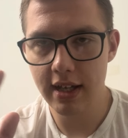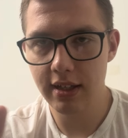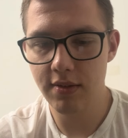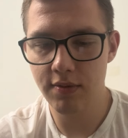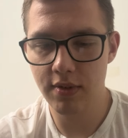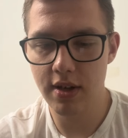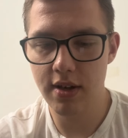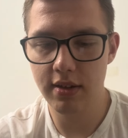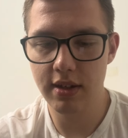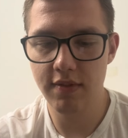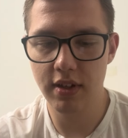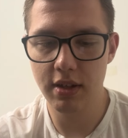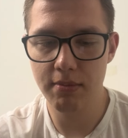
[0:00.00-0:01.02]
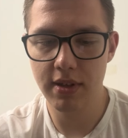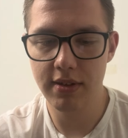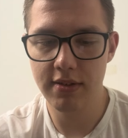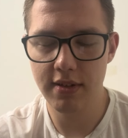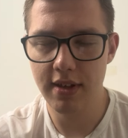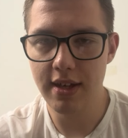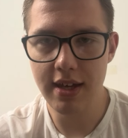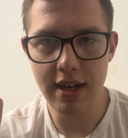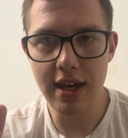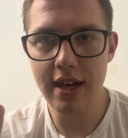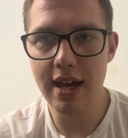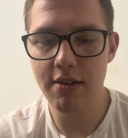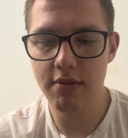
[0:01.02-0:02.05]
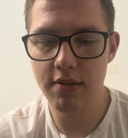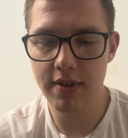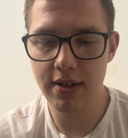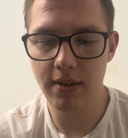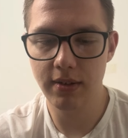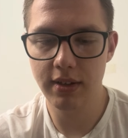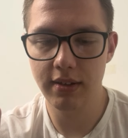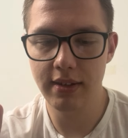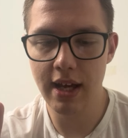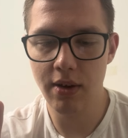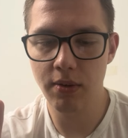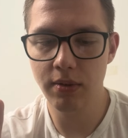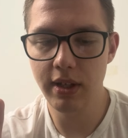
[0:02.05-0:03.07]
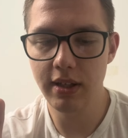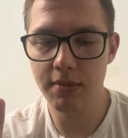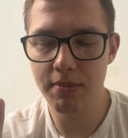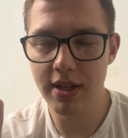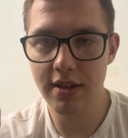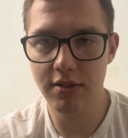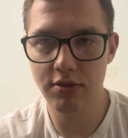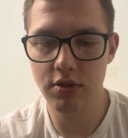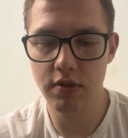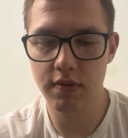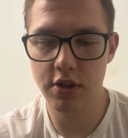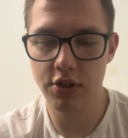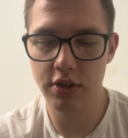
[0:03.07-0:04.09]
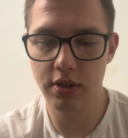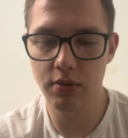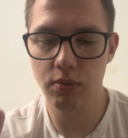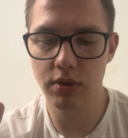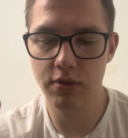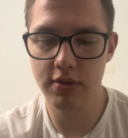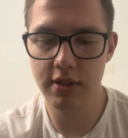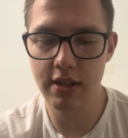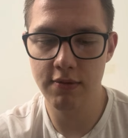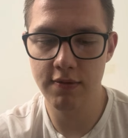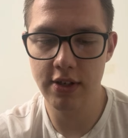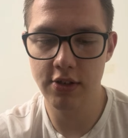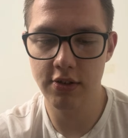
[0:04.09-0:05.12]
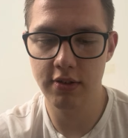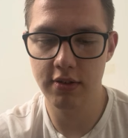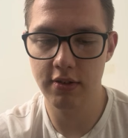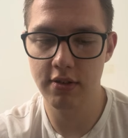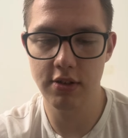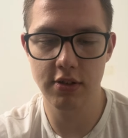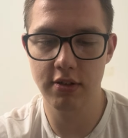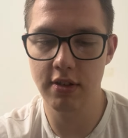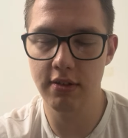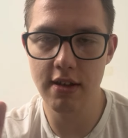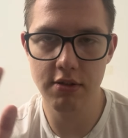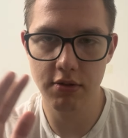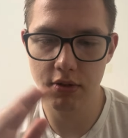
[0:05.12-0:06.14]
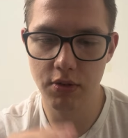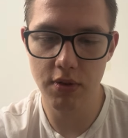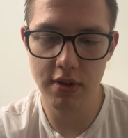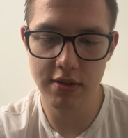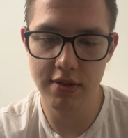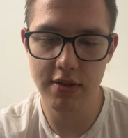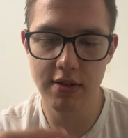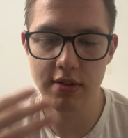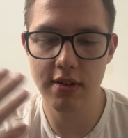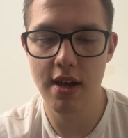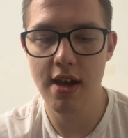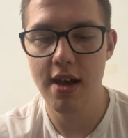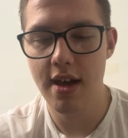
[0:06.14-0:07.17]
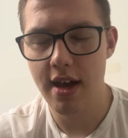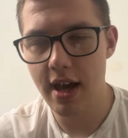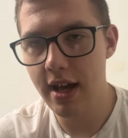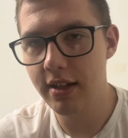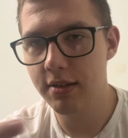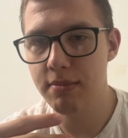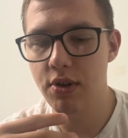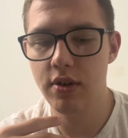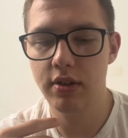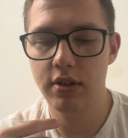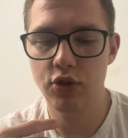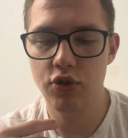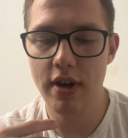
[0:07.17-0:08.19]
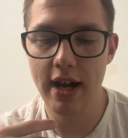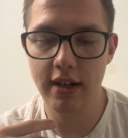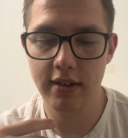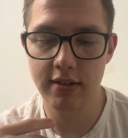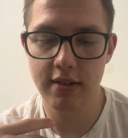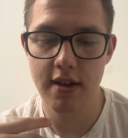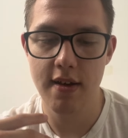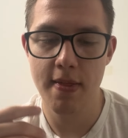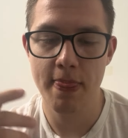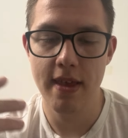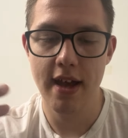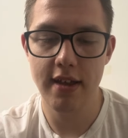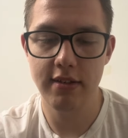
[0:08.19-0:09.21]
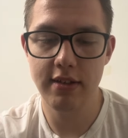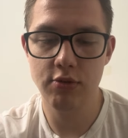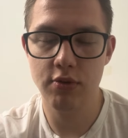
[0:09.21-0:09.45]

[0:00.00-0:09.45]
of development, EA revealed that only the PS2 version would receive features such as the desert courses and mirrored tracks, as these